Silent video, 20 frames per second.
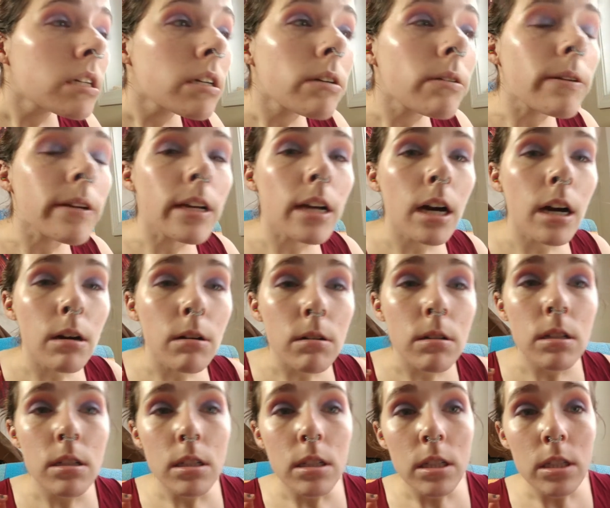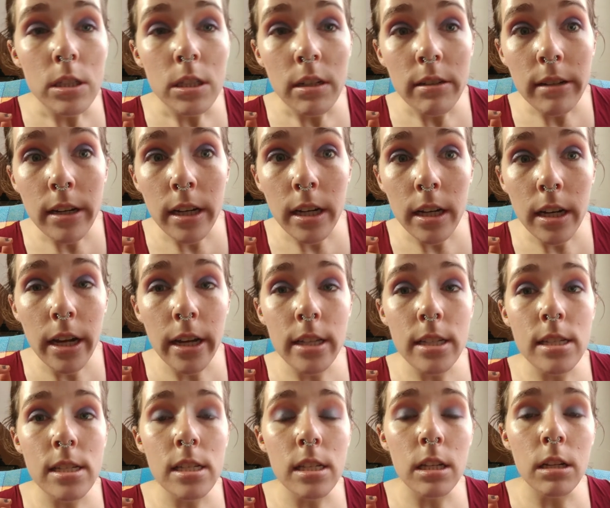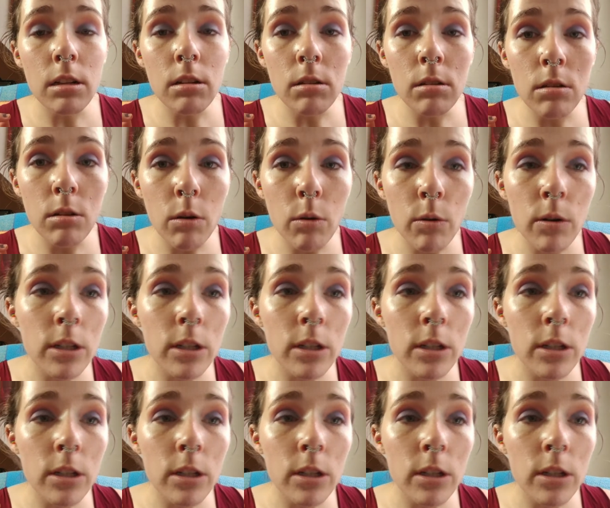There we go. So I got a nice little